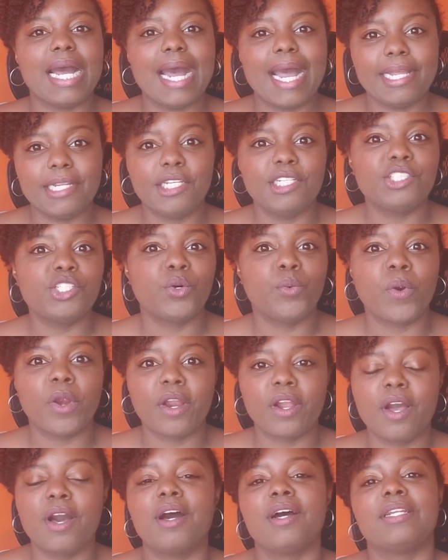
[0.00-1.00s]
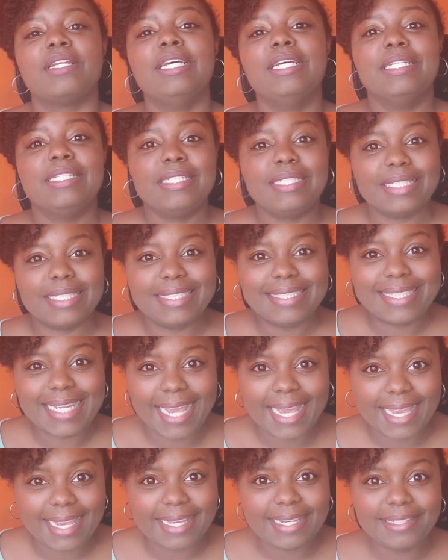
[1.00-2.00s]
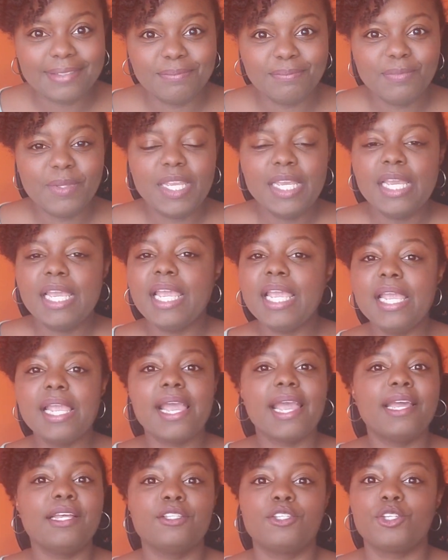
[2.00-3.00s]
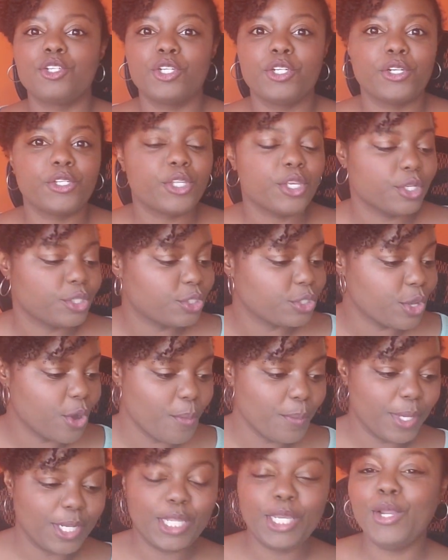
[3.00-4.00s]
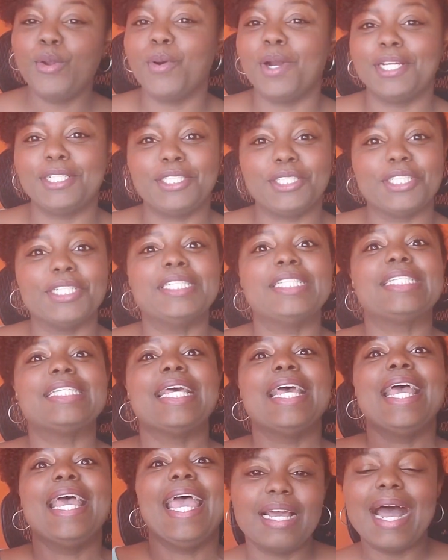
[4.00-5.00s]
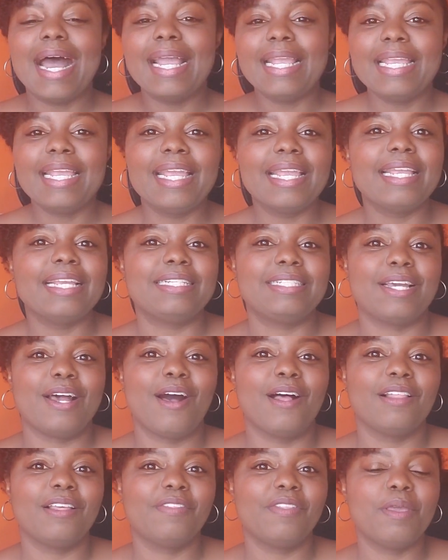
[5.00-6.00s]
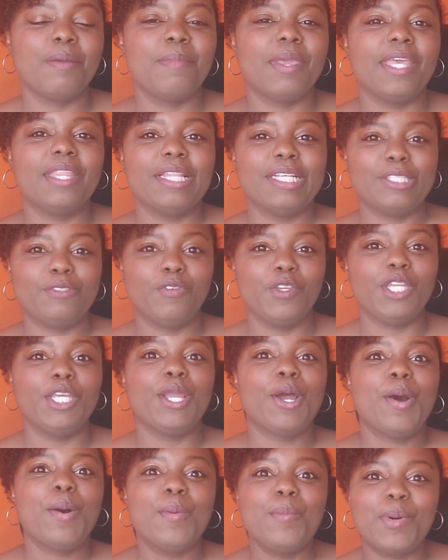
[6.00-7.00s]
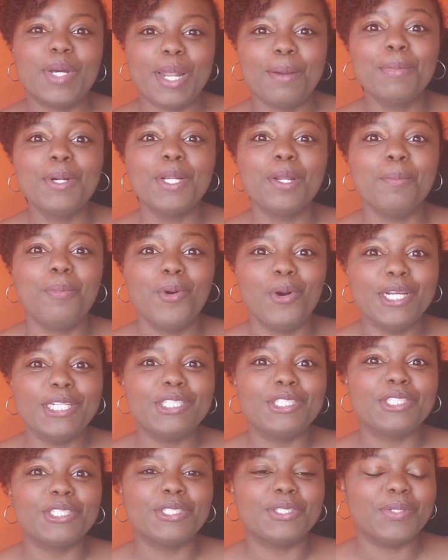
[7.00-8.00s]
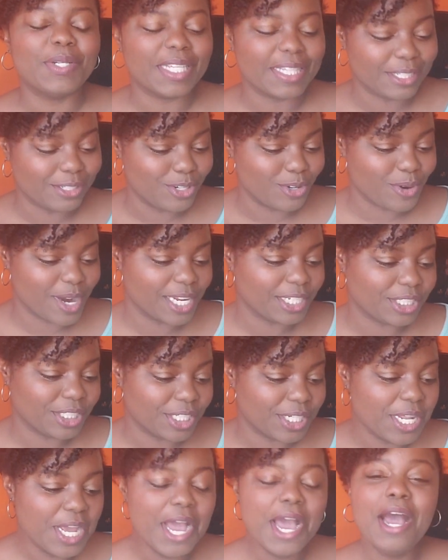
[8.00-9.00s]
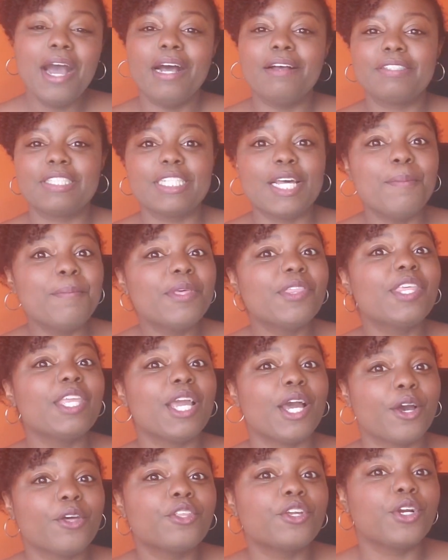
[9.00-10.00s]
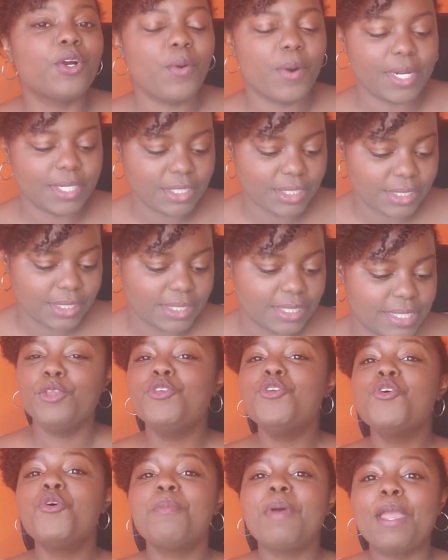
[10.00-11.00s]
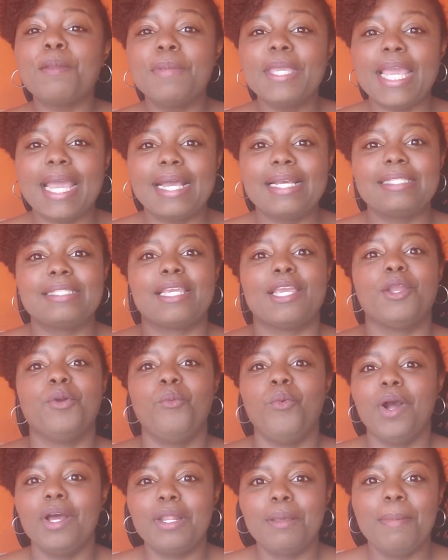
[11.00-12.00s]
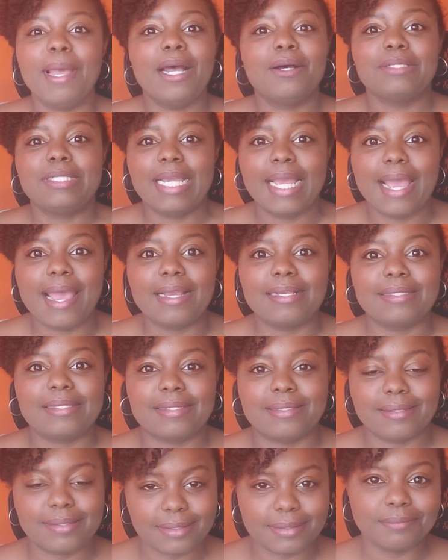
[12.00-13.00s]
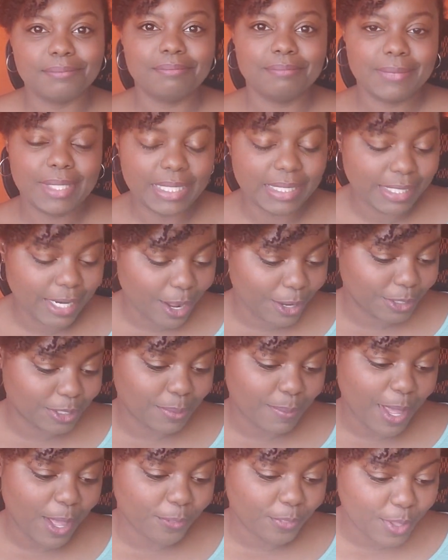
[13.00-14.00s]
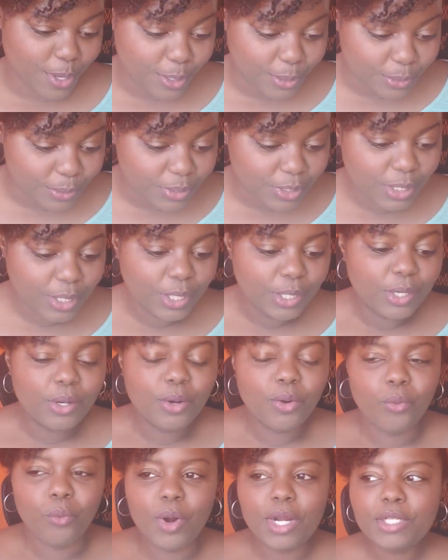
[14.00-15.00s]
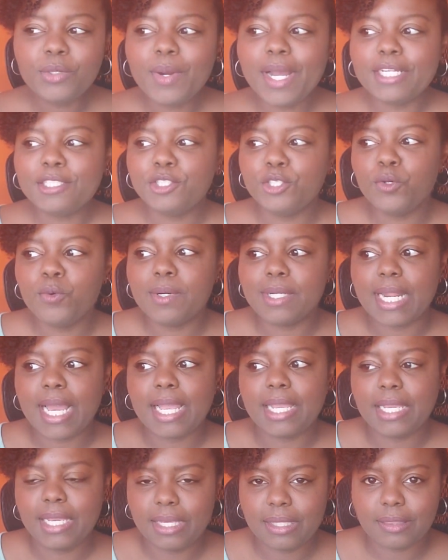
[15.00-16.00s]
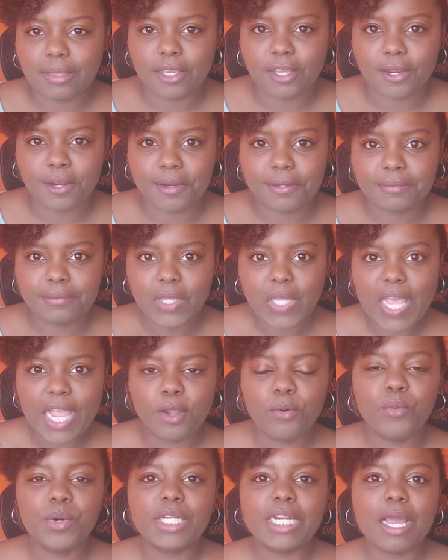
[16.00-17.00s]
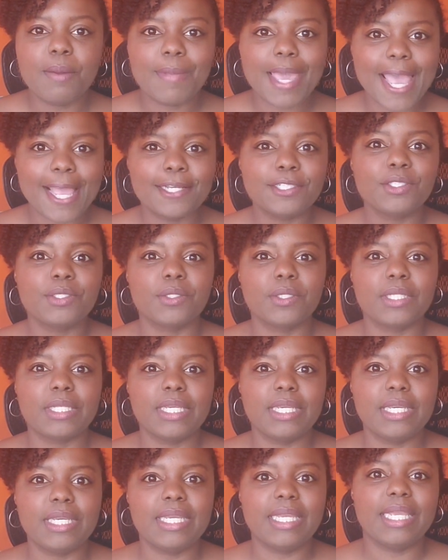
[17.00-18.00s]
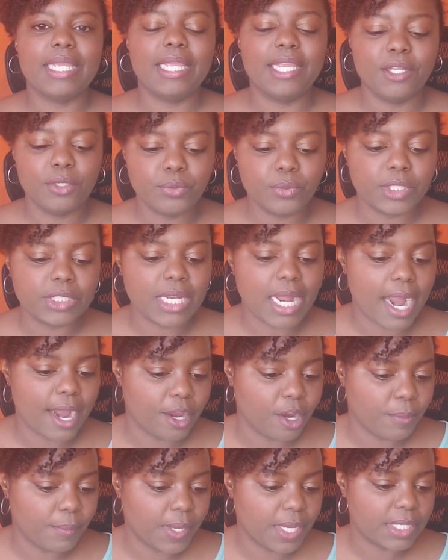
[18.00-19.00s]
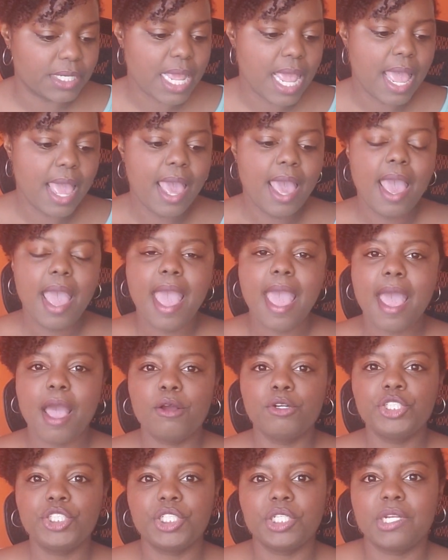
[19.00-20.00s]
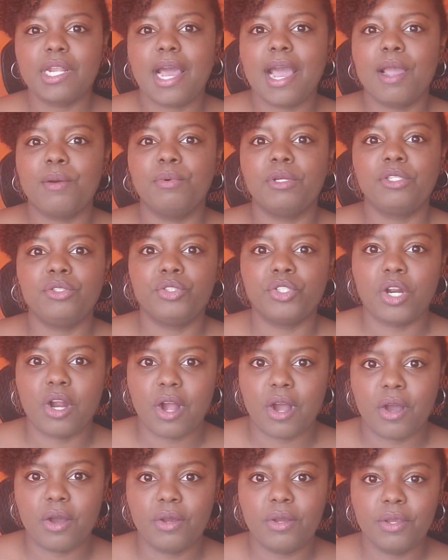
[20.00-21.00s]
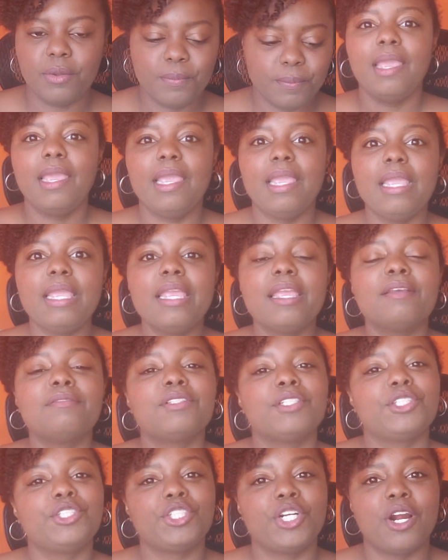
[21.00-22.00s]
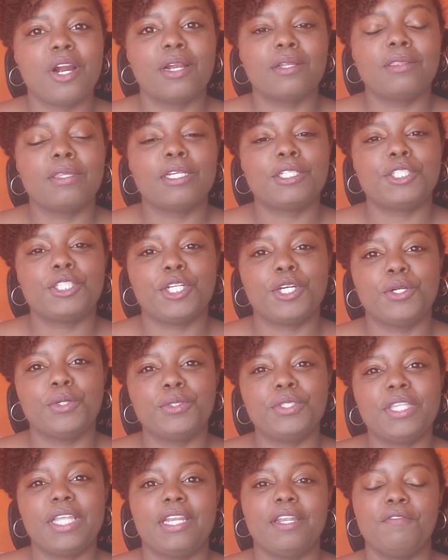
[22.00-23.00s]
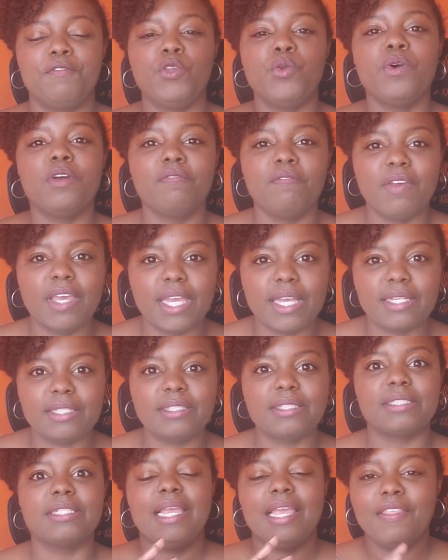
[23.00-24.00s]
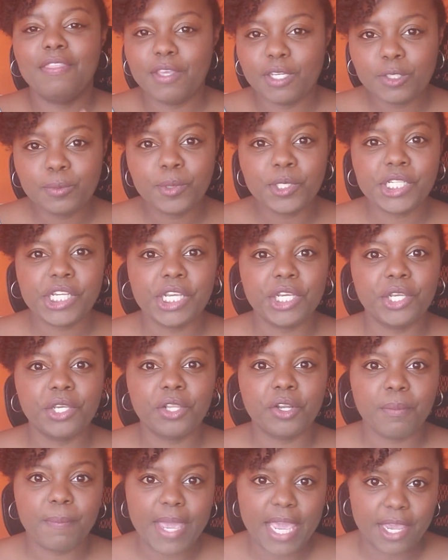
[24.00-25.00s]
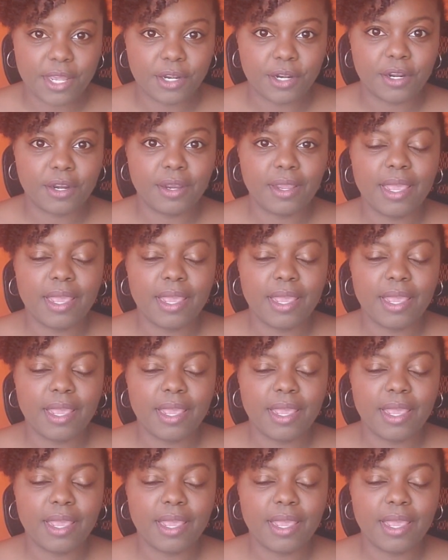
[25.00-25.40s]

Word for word: I need to work on today. He answers so many questions. I can't get to all of them in this video, but I'm going to point you in the direction of some of the other questions you may be asking. What about taxes? He talks about those. What do I do when I get there? Like when I'm actually in retirement, how should I withdraw? He gives a chart that shows that if you invest in this particular manner